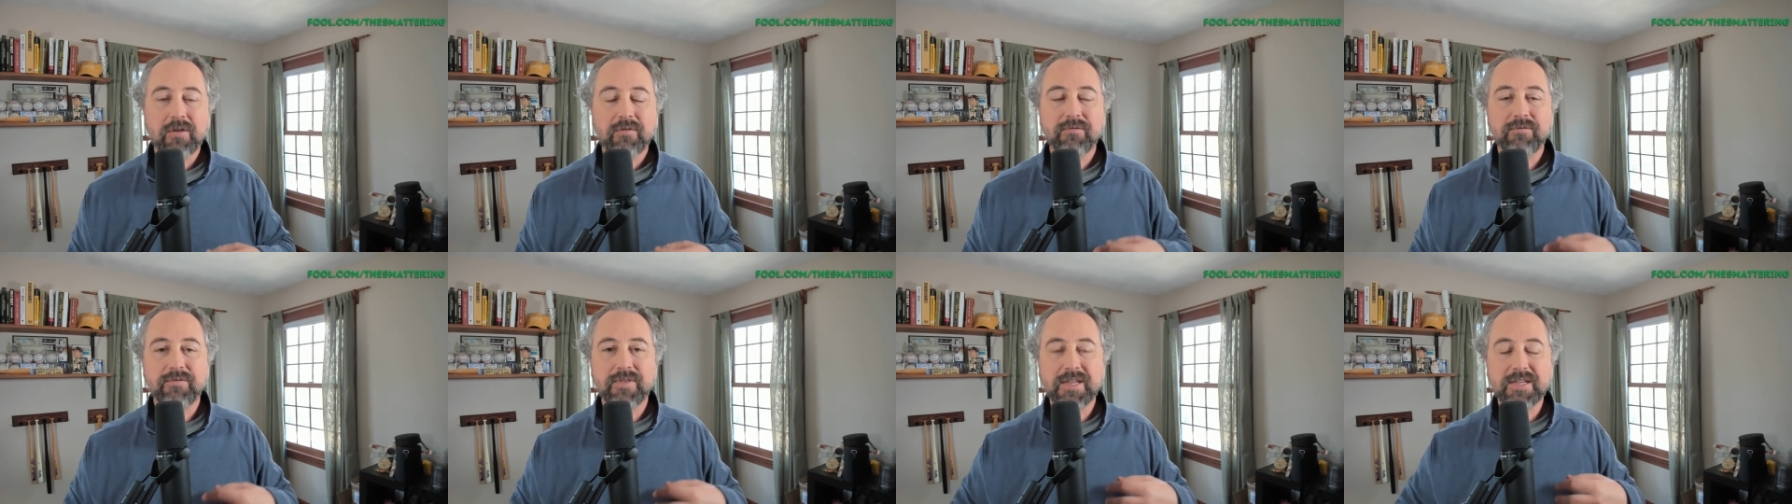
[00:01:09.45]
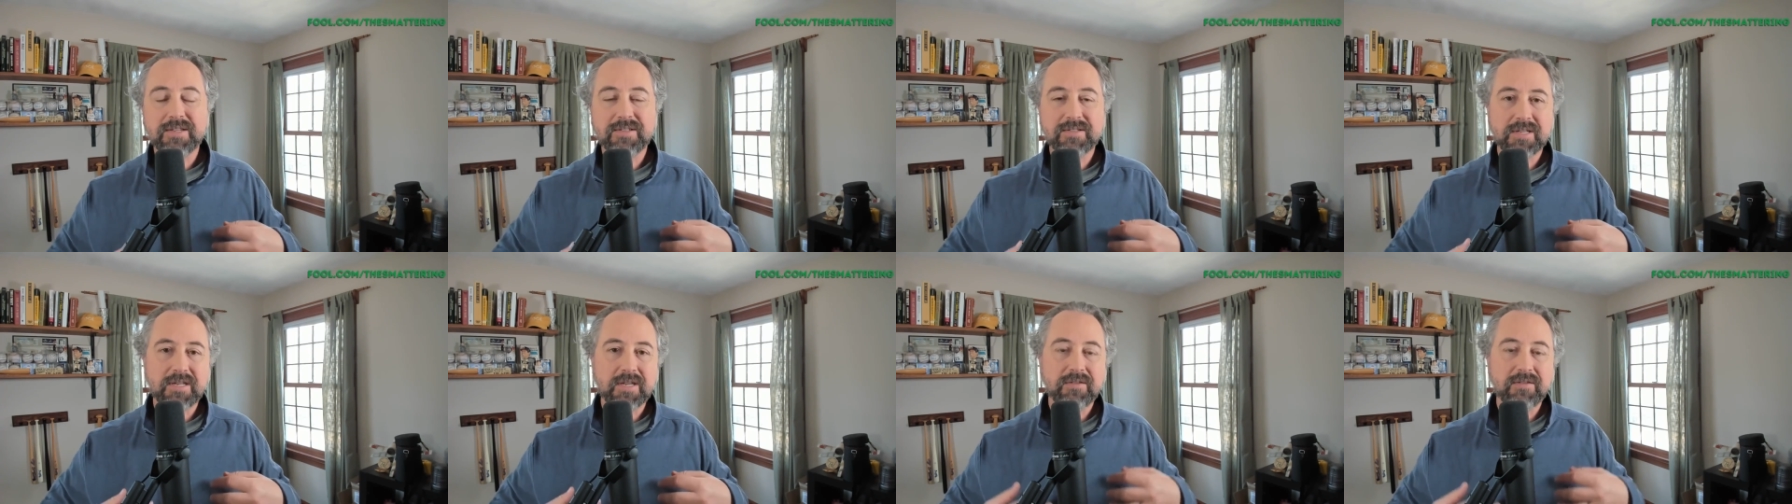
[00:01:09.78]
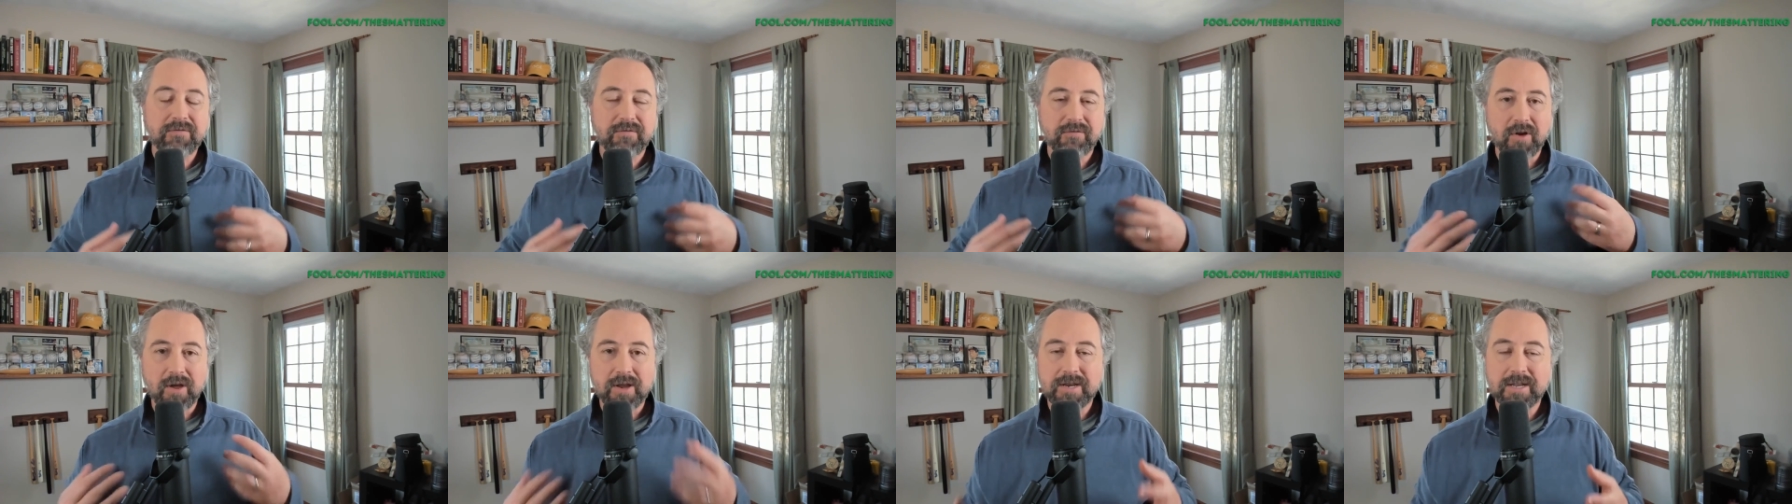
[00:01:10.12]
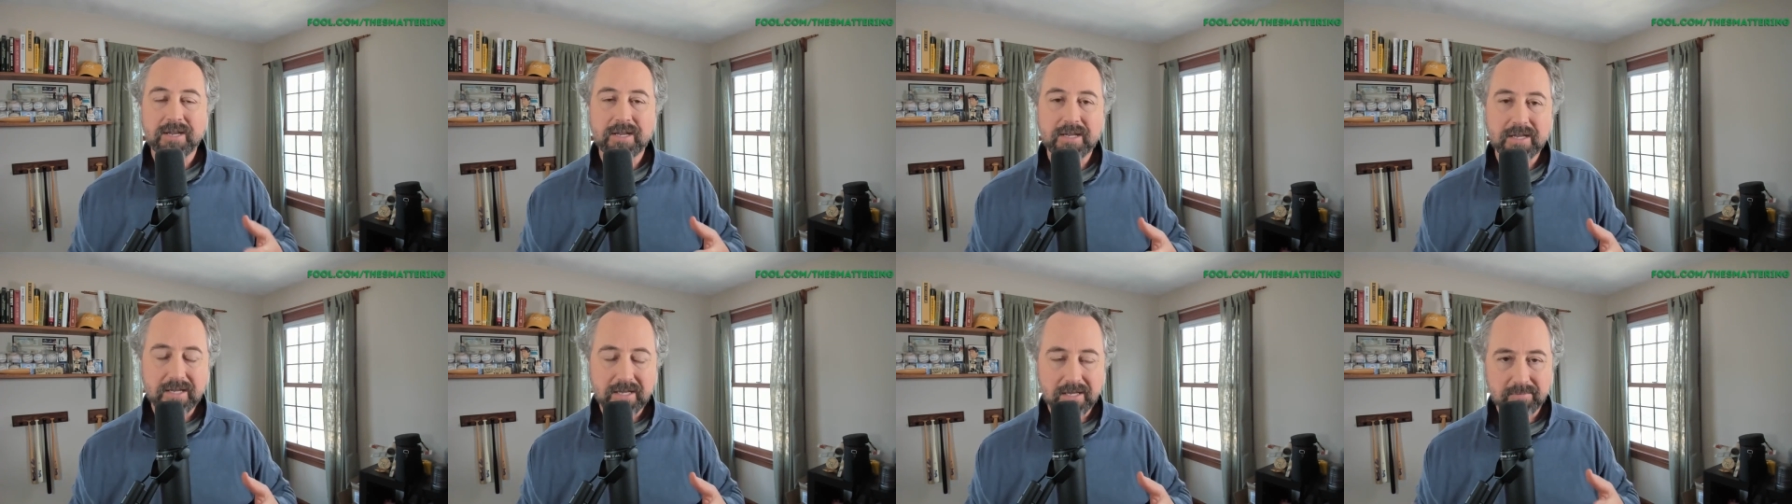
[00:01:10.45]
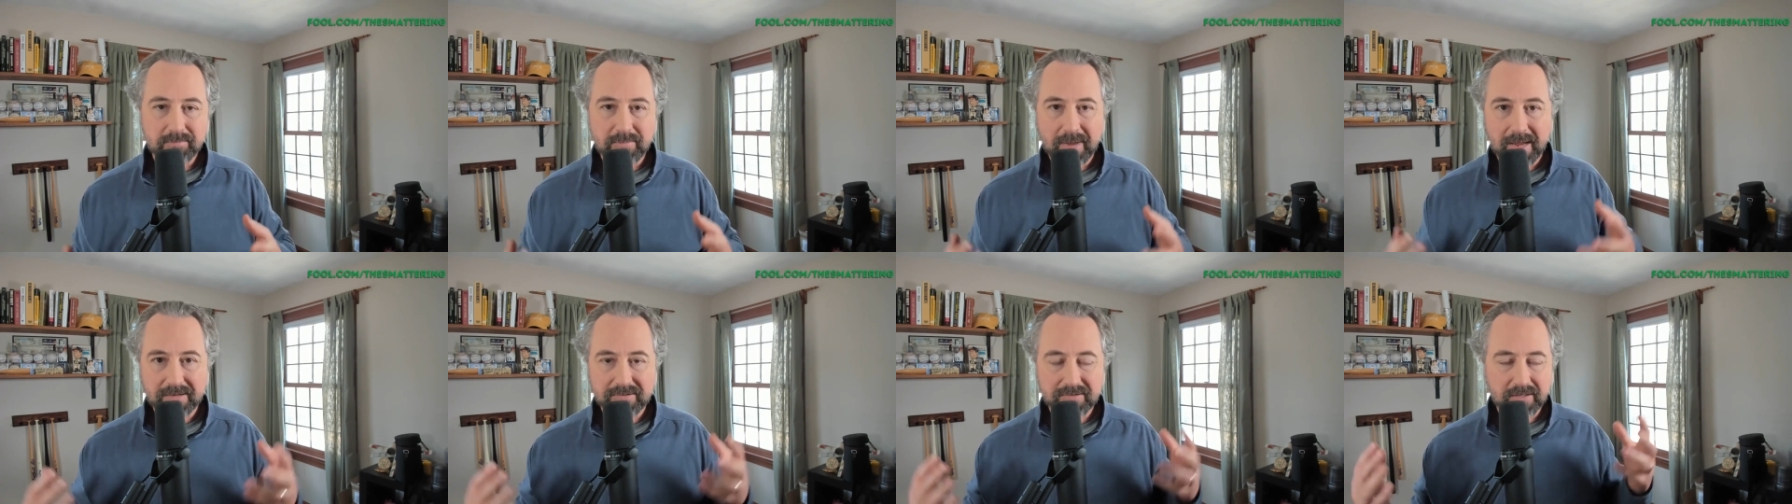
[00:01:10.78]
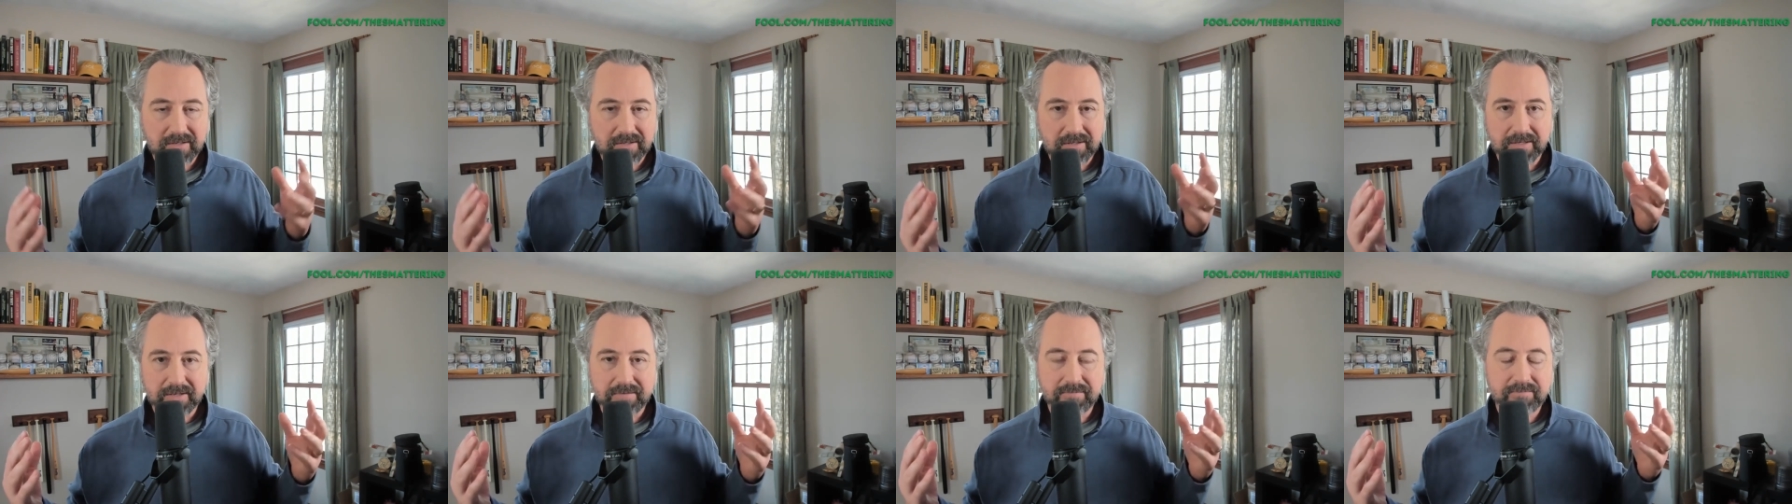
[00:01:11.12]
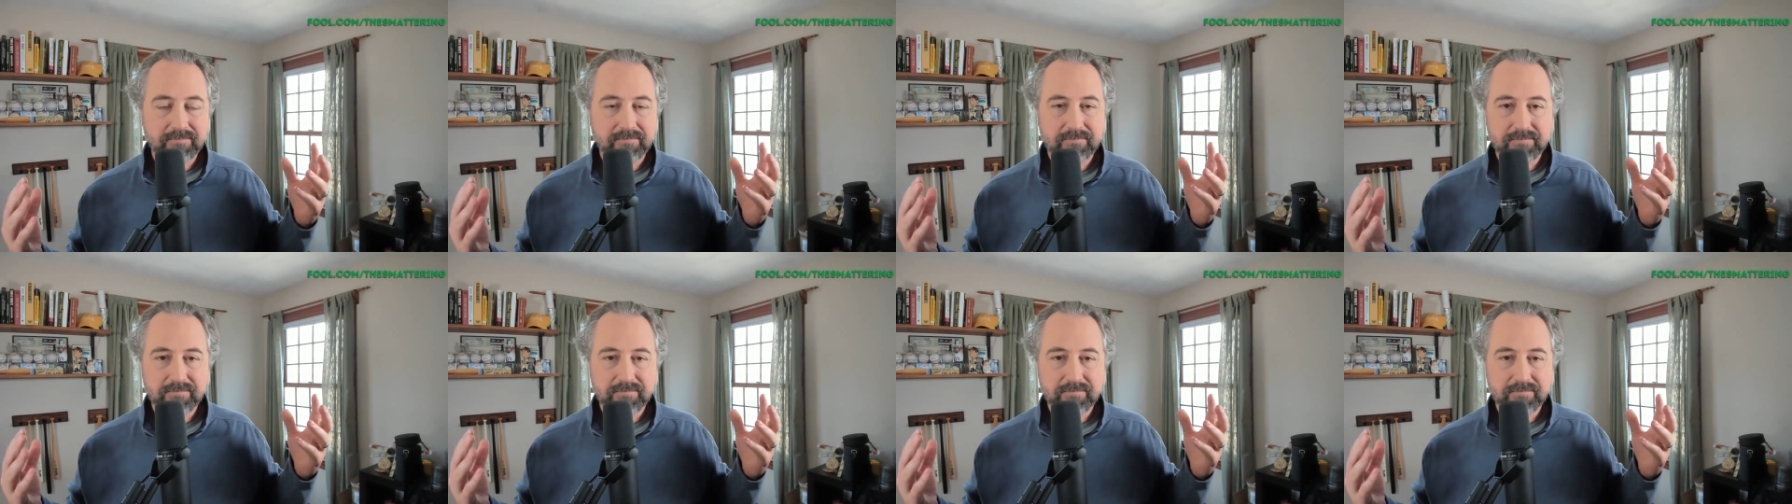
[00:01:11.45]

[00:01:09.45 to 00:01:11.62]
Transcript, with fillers: VC funding had basically